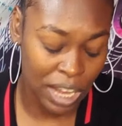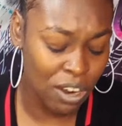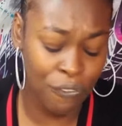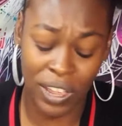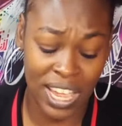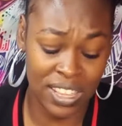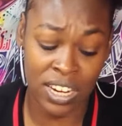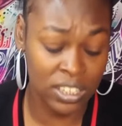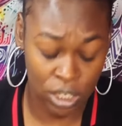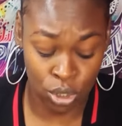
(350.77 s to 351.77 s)
I don't feel like it has
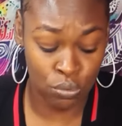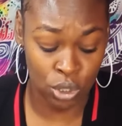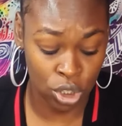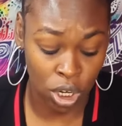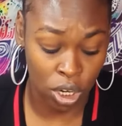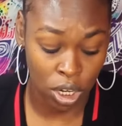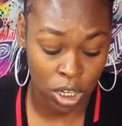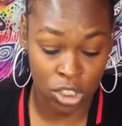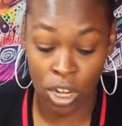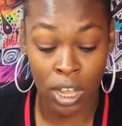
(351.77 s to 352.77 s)
anything to do with y'all
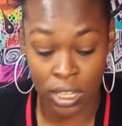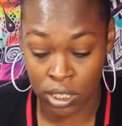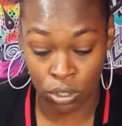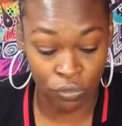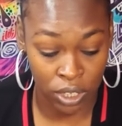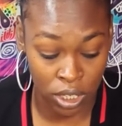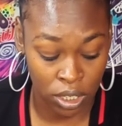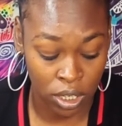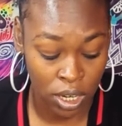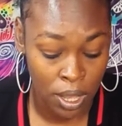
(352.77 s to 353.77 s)
because y'all good over
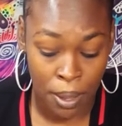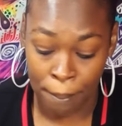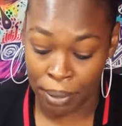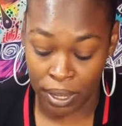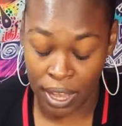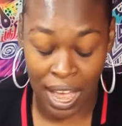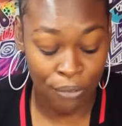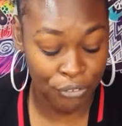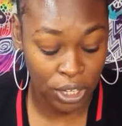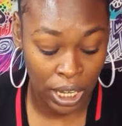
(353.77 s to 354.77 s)
here. But
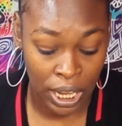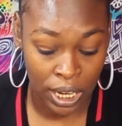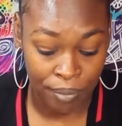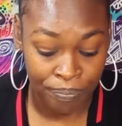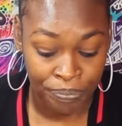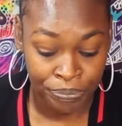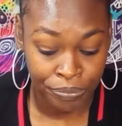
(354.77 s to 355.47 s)
I feel like